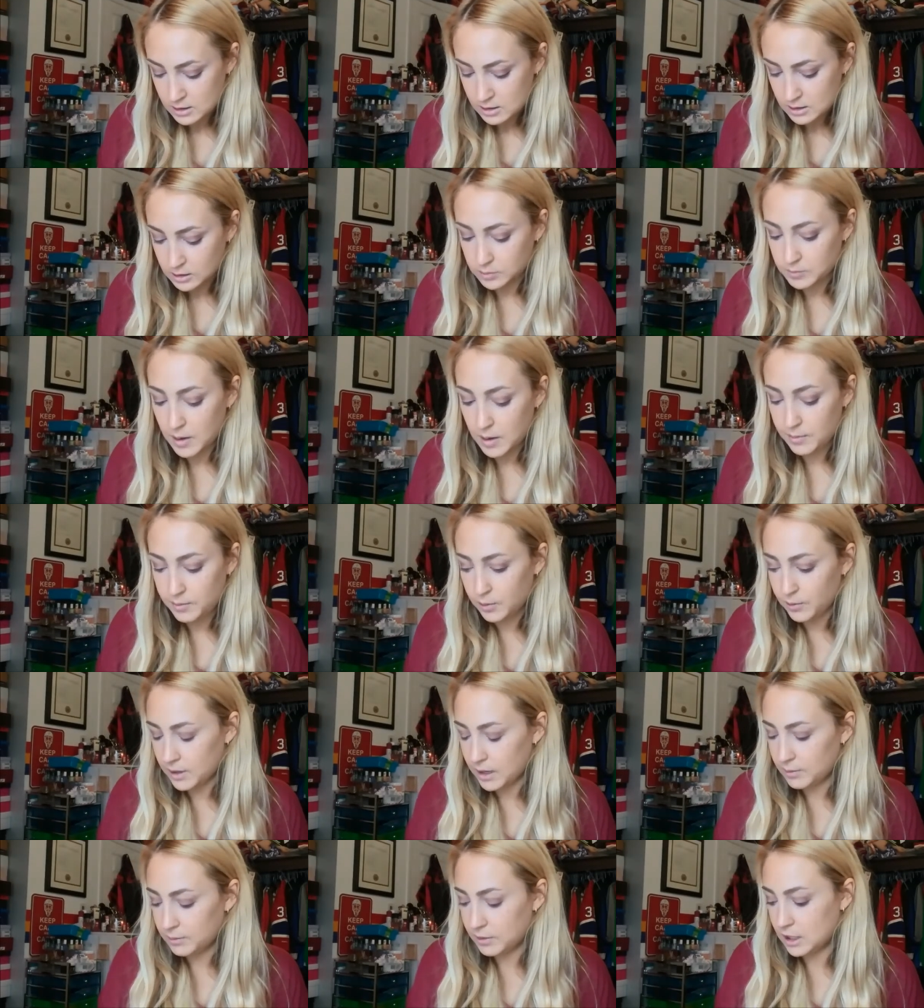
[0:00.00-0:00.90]
so maybe
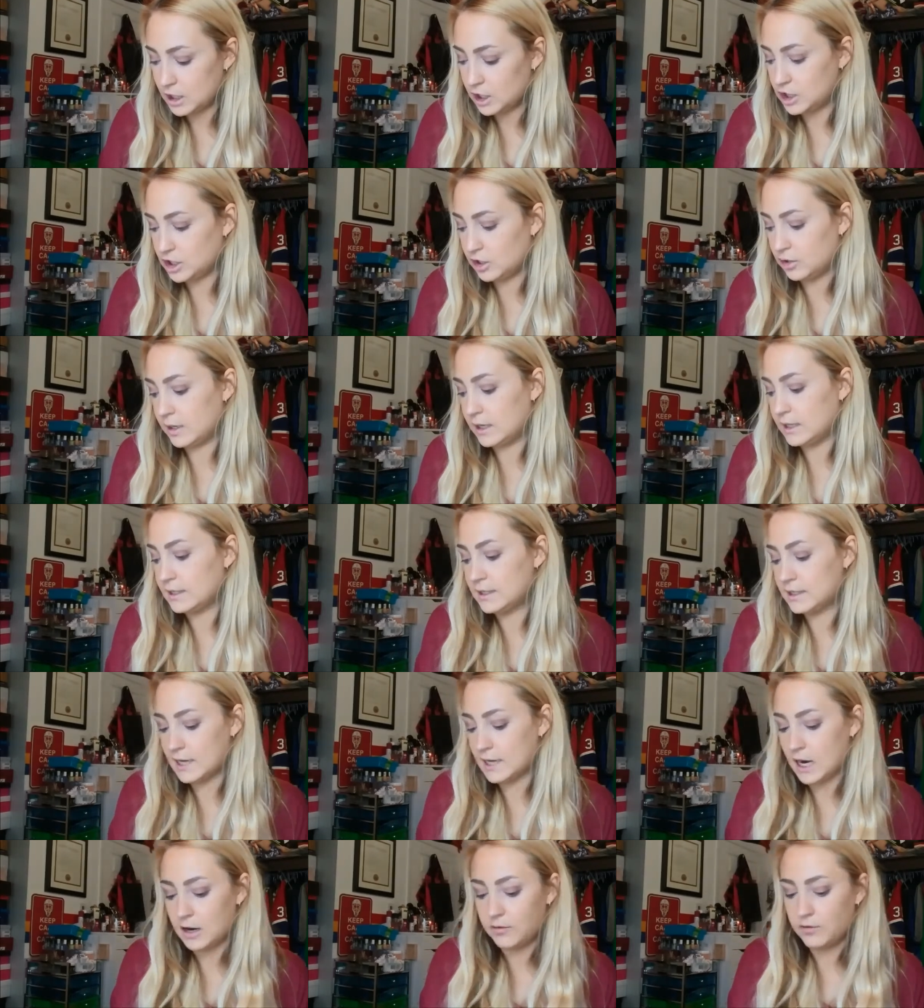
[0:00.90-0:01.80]
what I'm going to do,
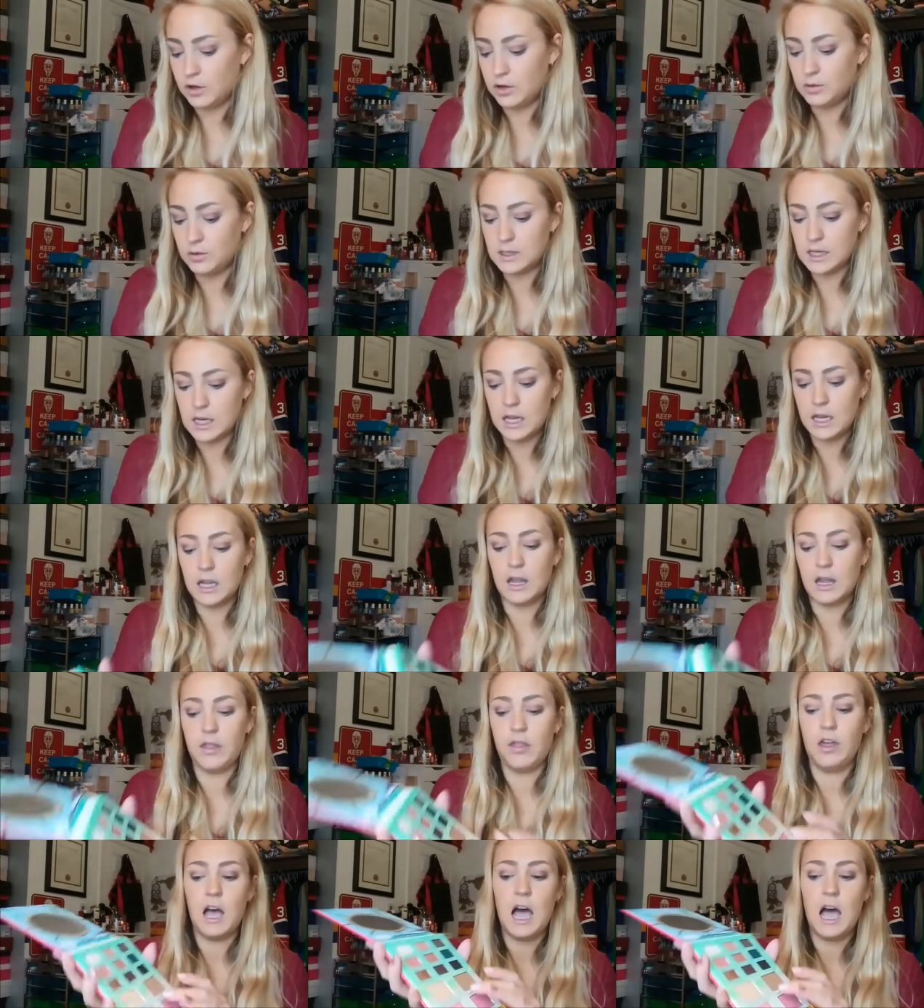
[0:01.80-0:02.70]
instead of using
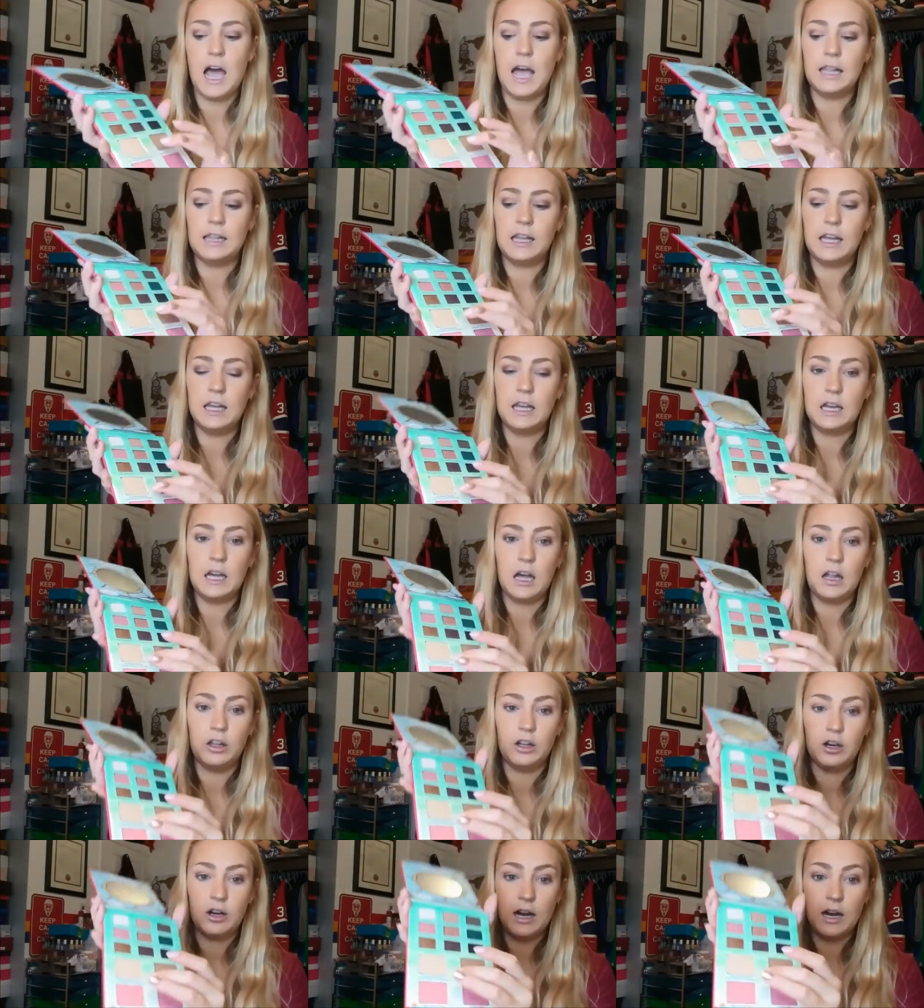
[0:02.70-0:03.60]
the highlight
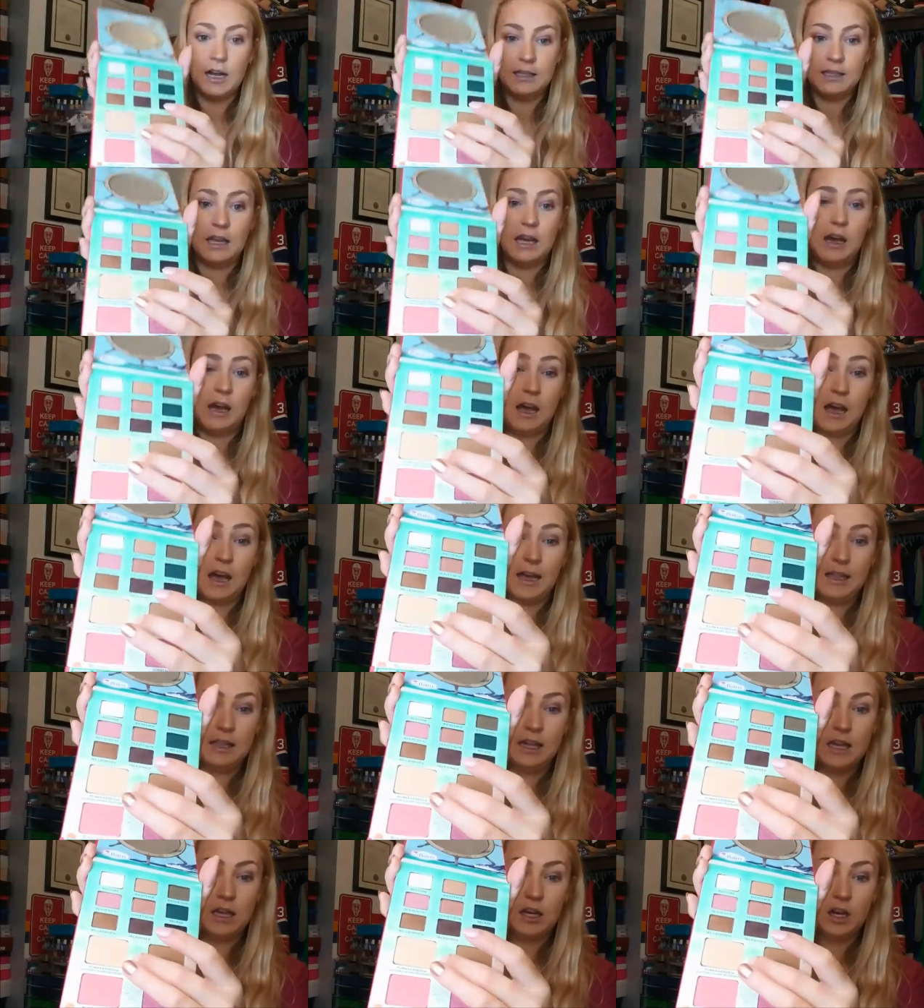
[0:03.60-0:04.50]
color as a
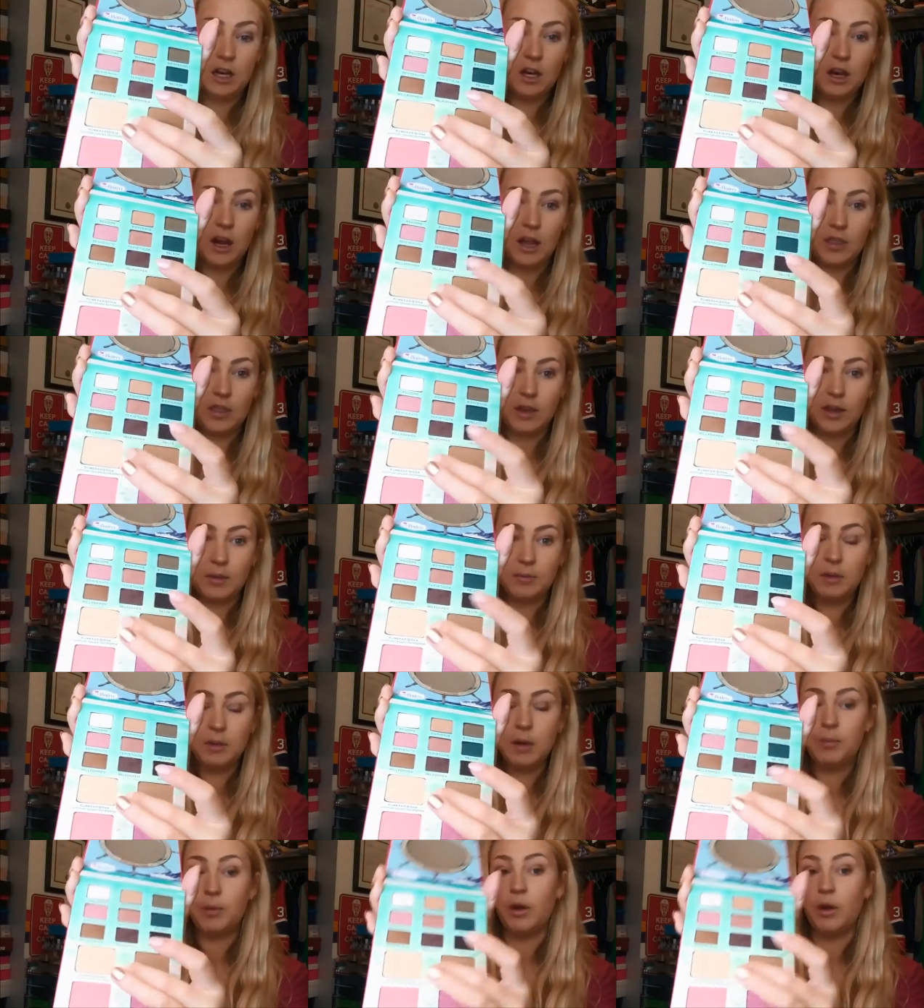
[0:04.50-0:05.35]
highlighter, I think I'm going to